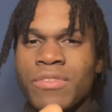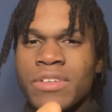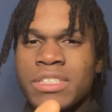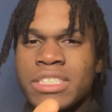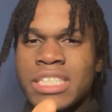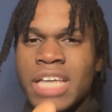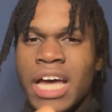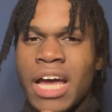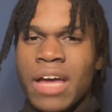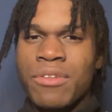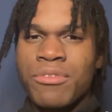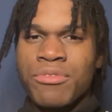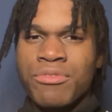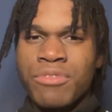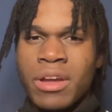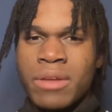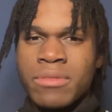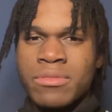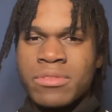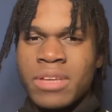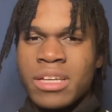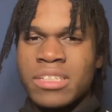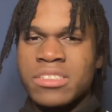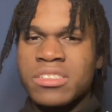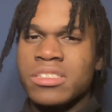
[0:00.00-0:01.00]
a time frame
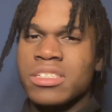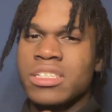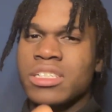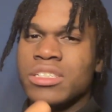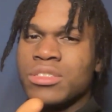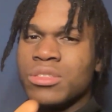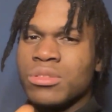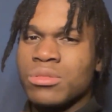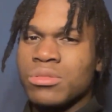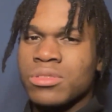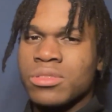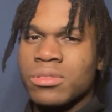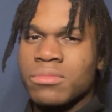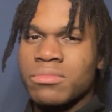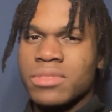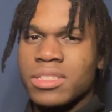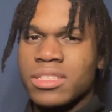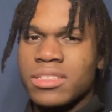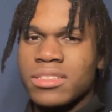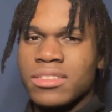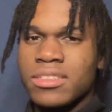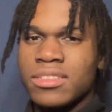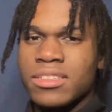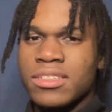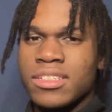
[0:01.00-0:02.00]
to actually do
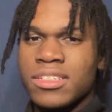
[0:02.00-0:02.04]
something,